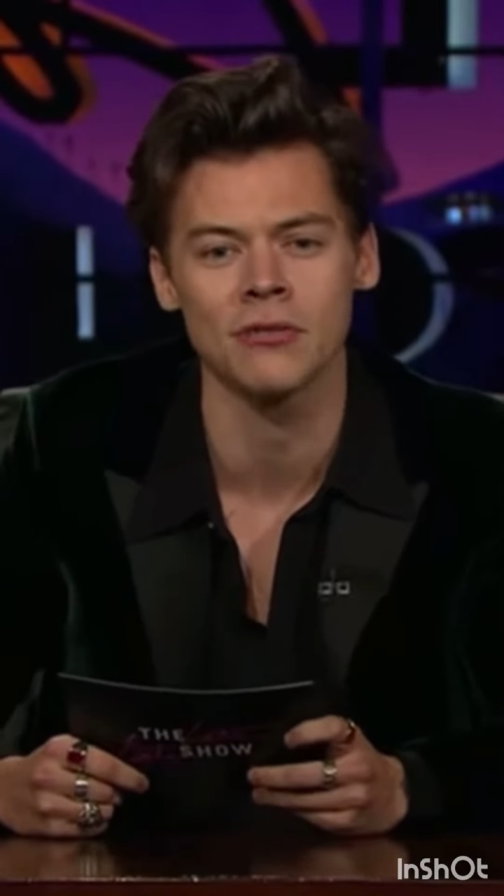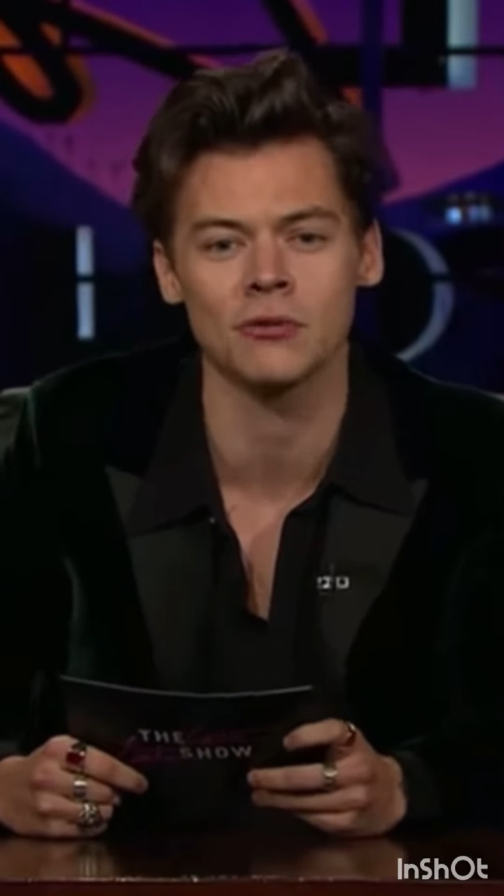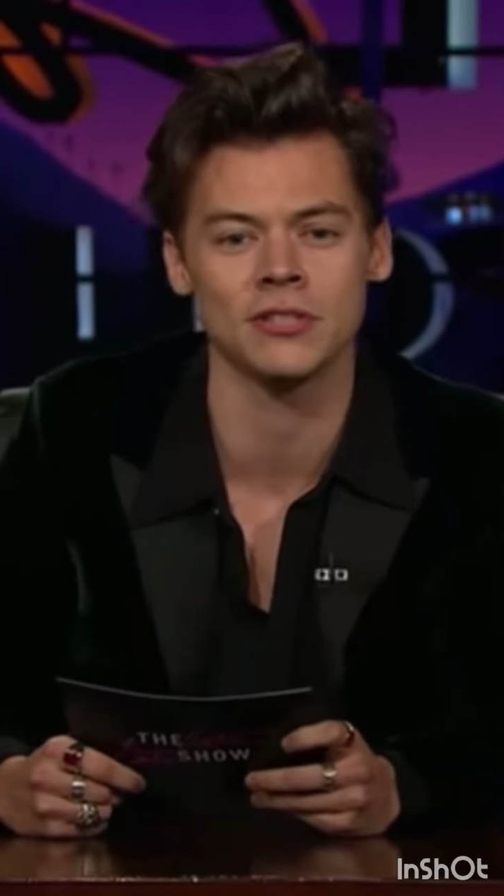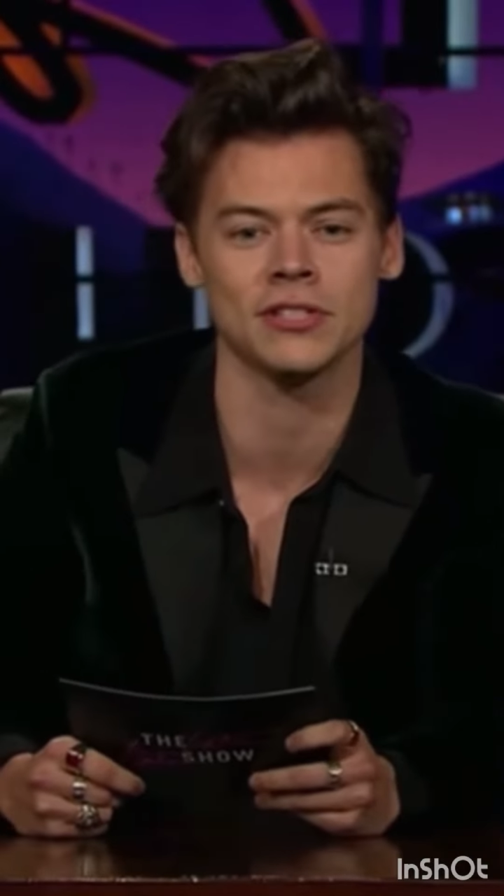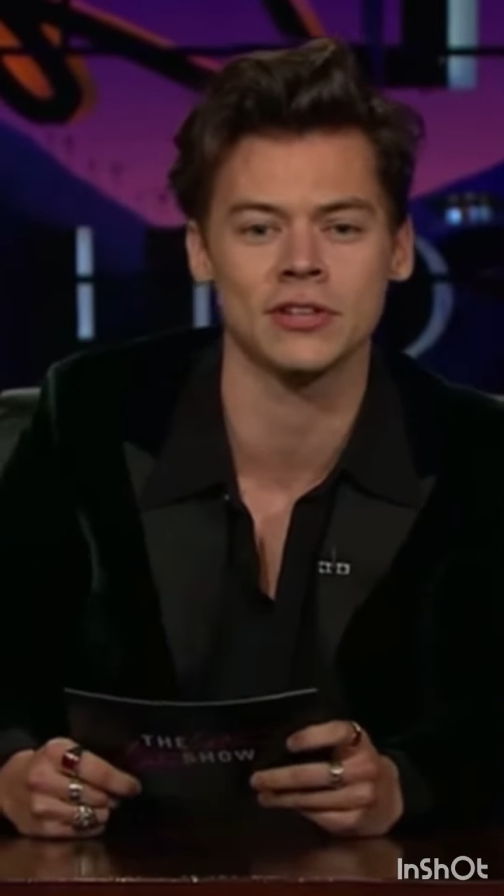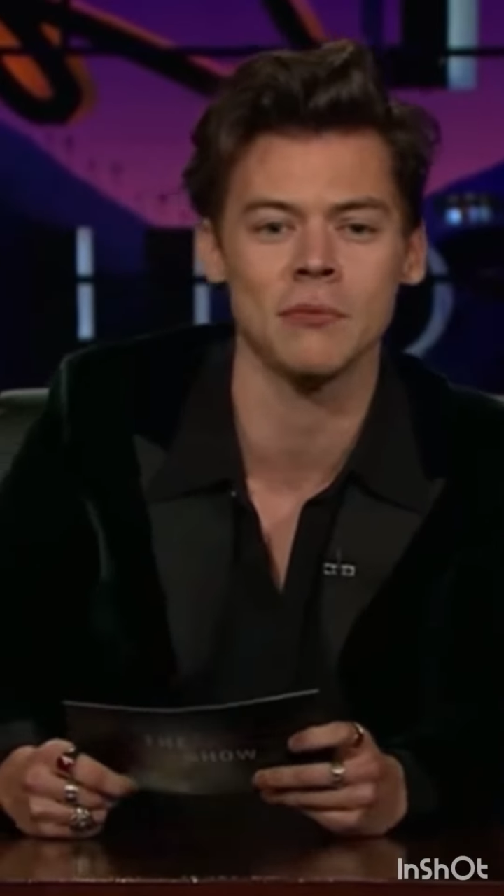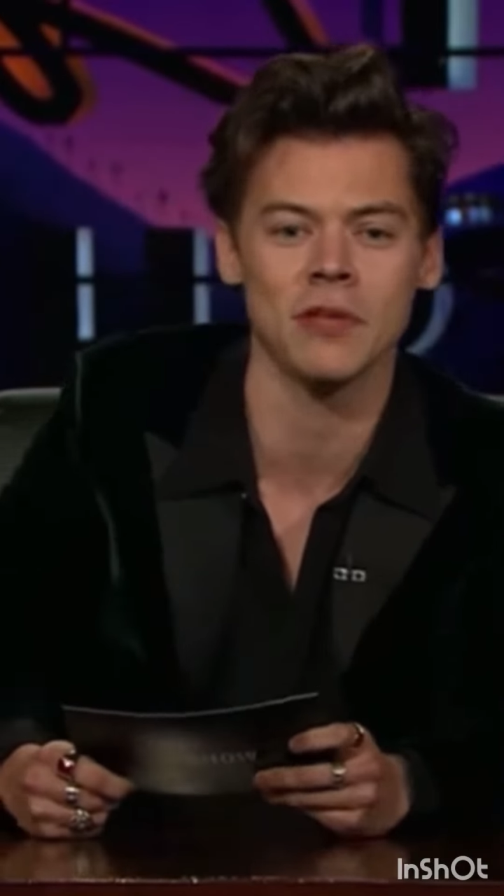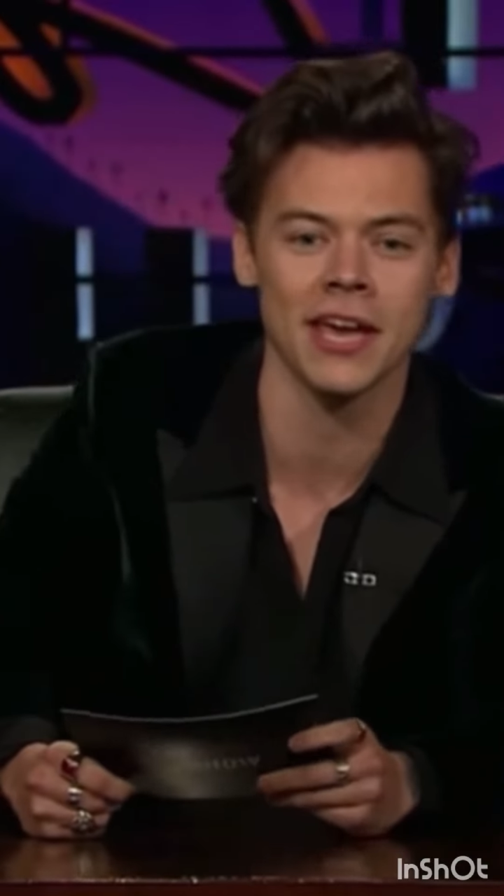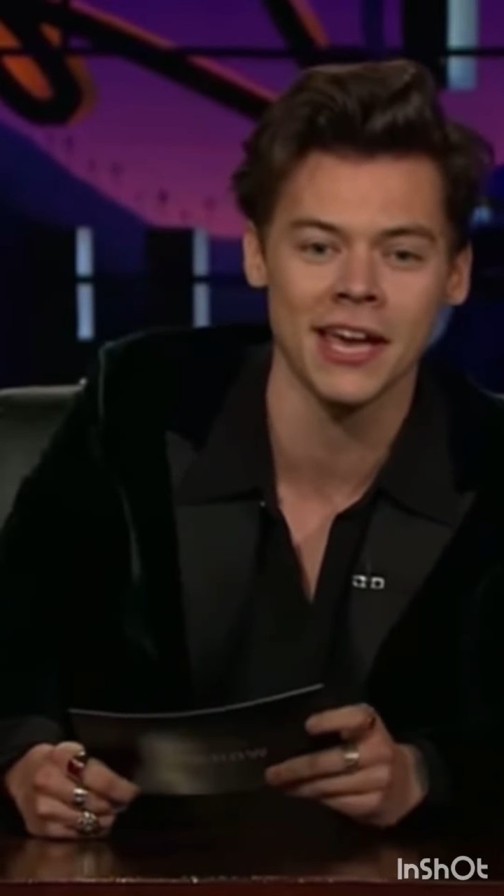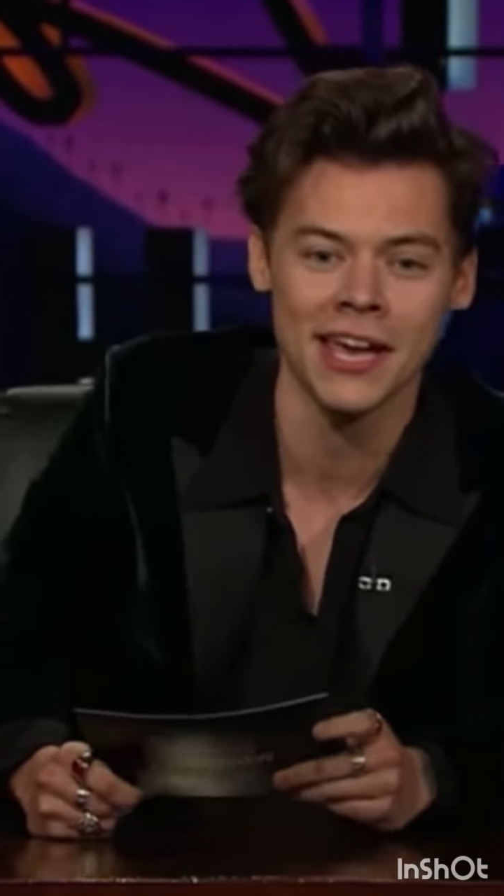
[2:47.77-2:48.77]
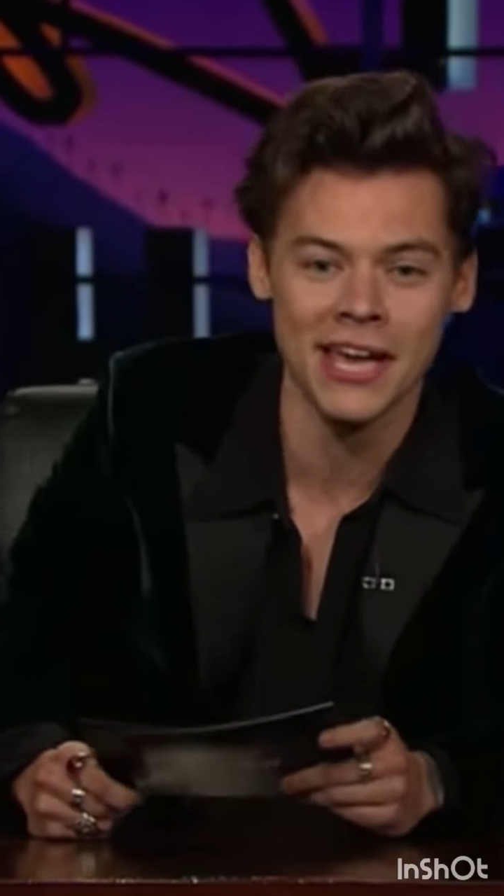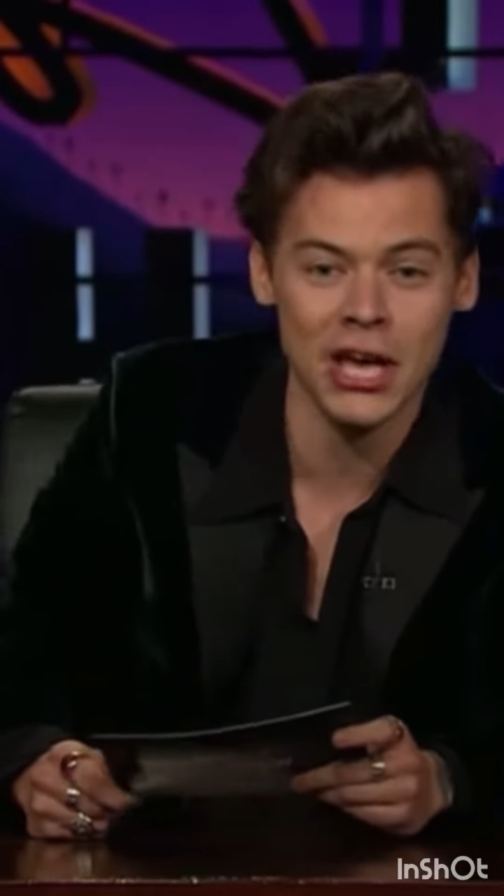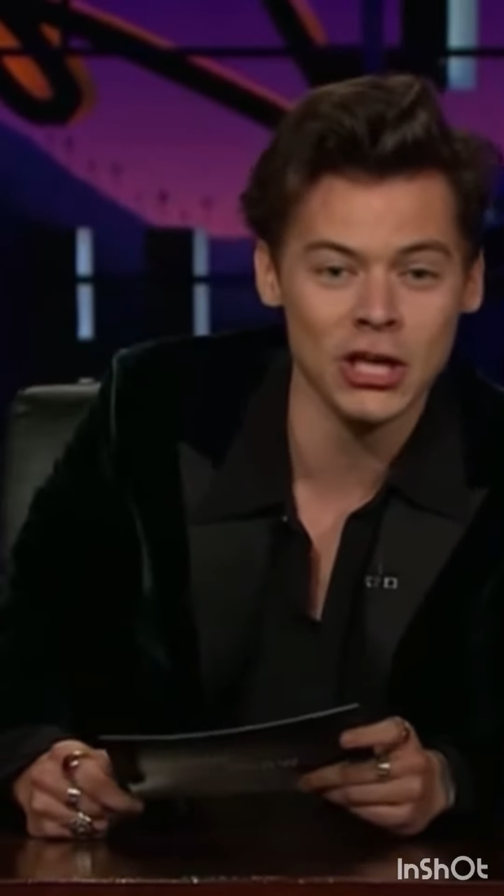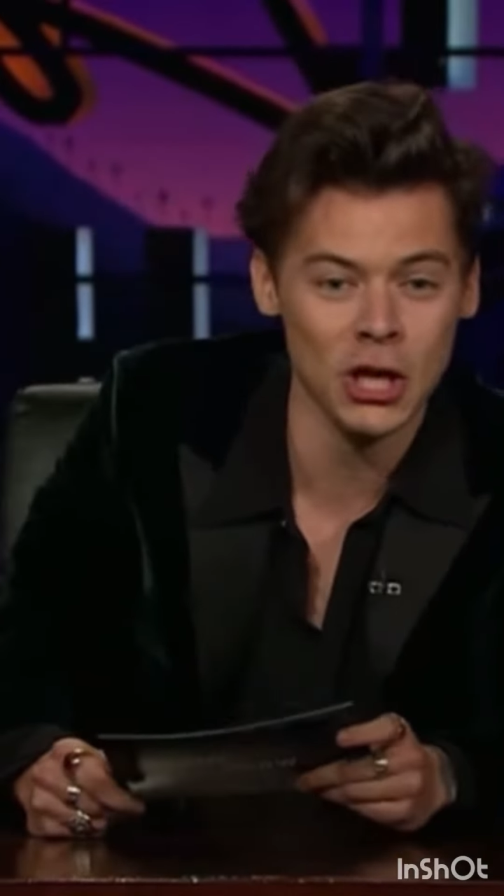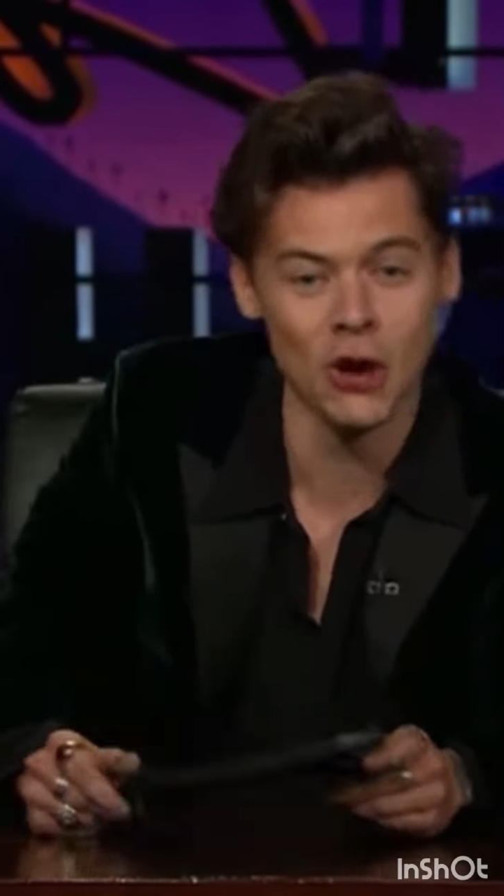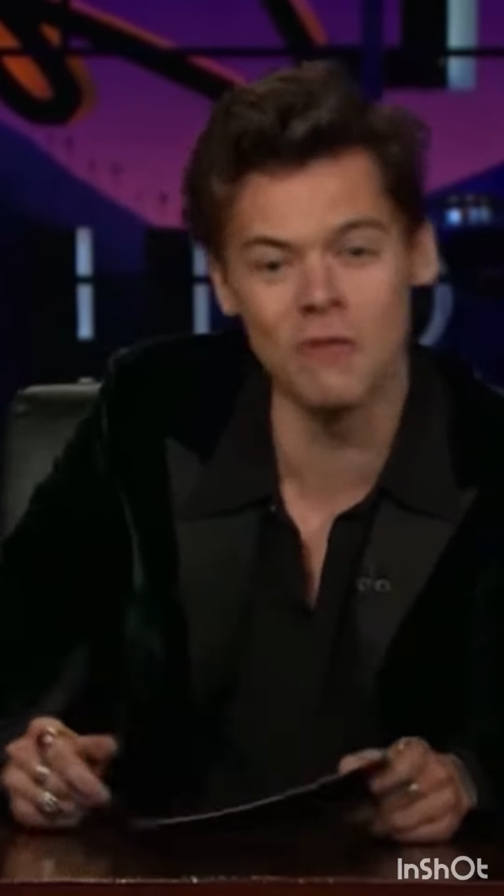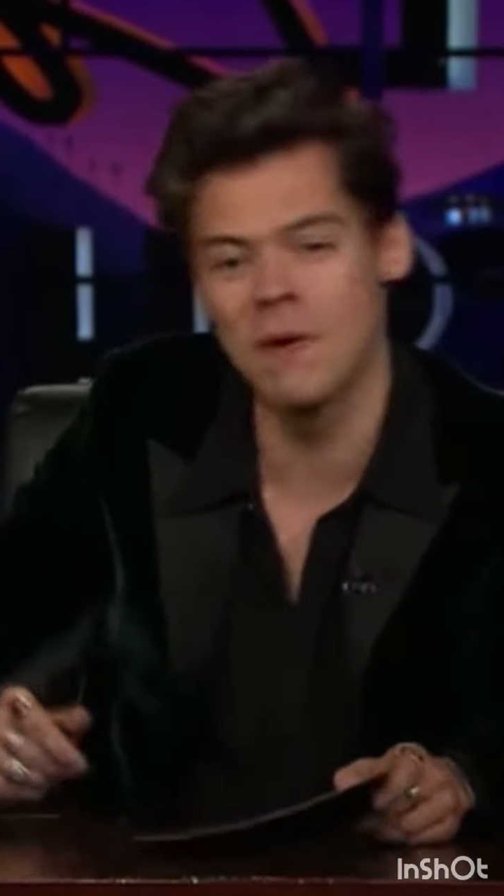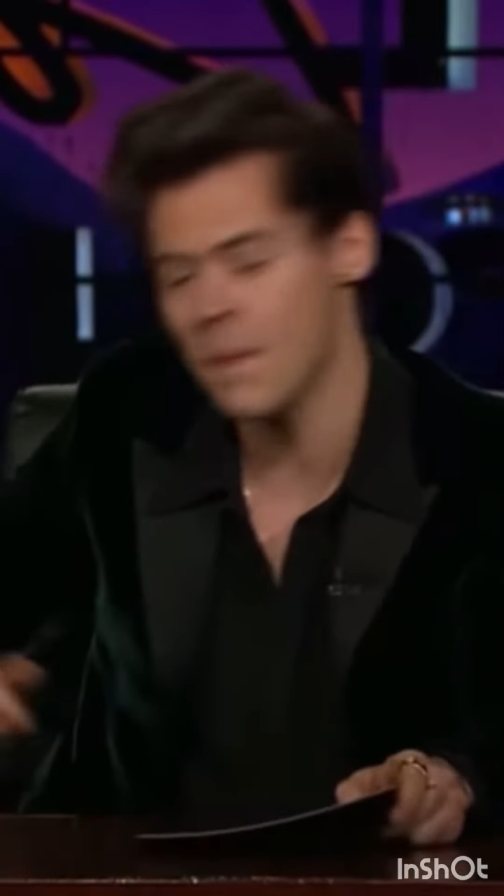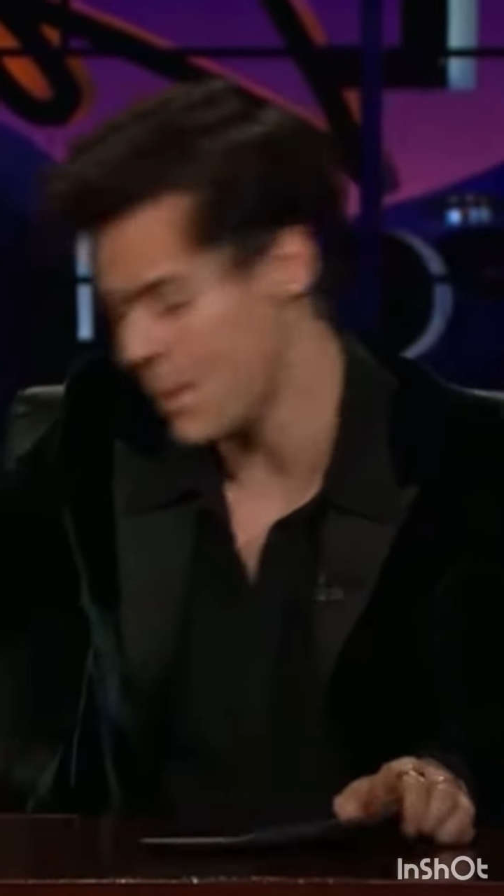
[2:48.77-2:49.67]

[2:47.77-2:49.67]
which is something you've been